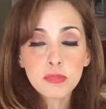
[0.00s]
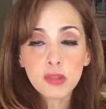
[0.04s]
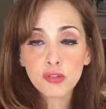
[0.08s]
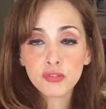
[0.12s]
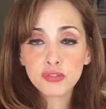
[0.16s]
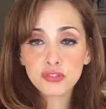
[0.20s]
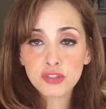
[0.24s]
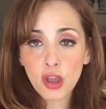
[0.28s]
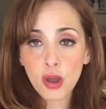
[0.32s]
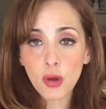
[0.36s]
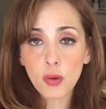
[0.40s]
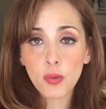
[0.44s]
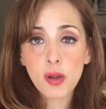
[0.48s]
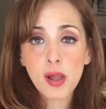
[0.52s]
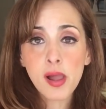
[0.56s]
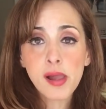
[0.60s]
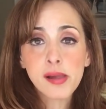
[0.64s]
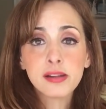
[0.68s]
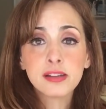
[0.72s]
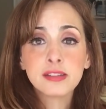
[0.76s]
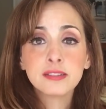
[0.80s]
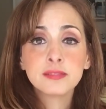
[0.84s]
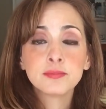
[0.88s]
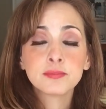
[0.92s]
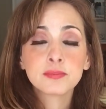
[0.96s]
So
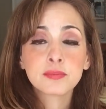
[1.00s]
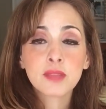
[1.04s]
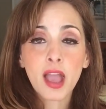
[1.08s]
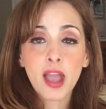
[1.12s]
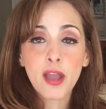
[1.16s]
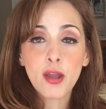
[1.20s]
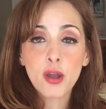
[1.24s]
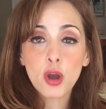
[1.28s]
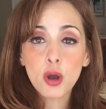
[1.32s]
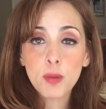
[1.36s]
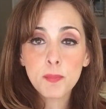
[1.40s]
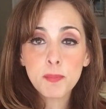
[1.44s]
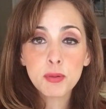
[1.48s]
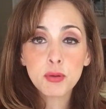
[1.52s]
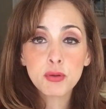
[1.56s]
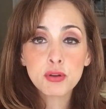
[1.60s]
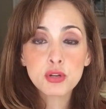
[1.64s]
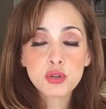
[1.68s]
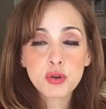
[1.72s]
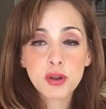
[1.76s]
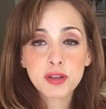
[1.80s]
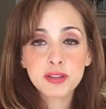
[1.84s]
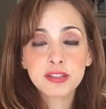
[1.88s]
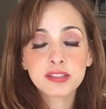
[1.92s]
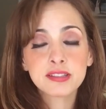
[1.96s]
I hope you
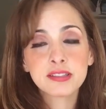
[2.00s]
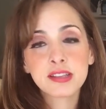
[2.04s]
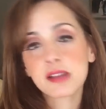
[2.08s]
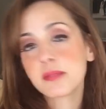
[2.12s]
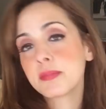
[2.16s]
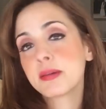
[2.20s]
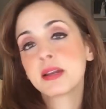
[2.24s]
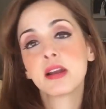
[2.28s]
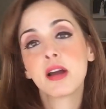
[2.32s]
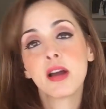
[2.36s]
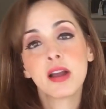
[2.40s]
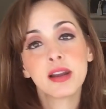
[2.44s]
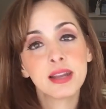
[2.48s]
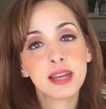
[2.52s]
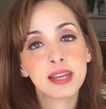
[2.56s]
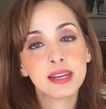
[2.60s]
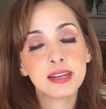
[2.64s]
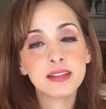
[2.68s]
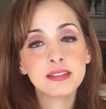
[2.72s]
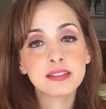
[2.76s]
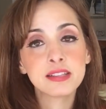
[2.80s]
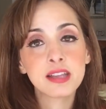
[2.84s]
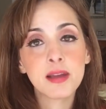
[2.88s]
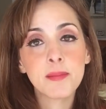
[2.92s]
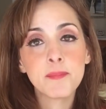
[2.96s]
enjoyed this segment on
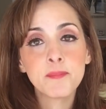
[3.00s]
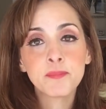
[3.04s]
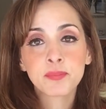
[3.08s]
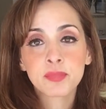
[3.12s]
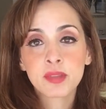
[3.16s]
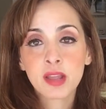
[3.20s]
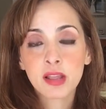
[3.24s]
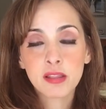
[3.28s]
harissa.